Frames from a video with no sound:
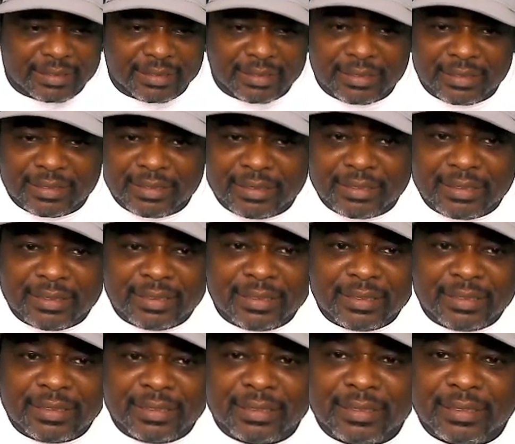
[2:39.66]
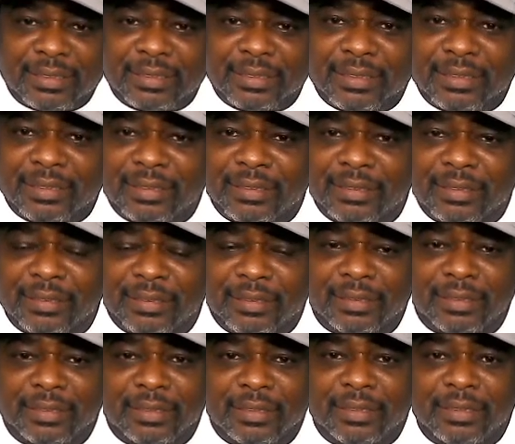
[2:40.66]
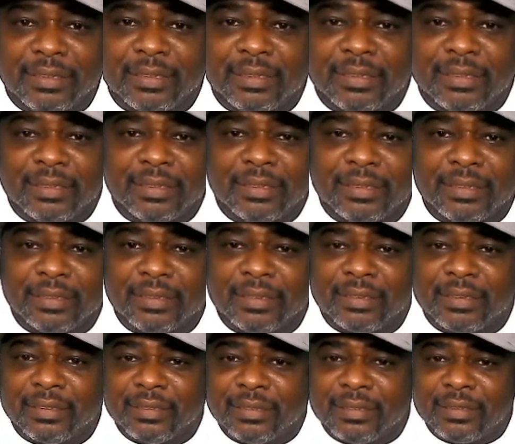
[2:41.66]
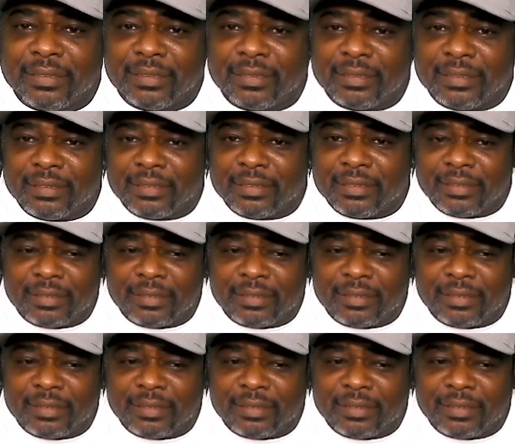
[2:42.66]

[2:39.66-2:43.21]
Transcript: Nothing is said.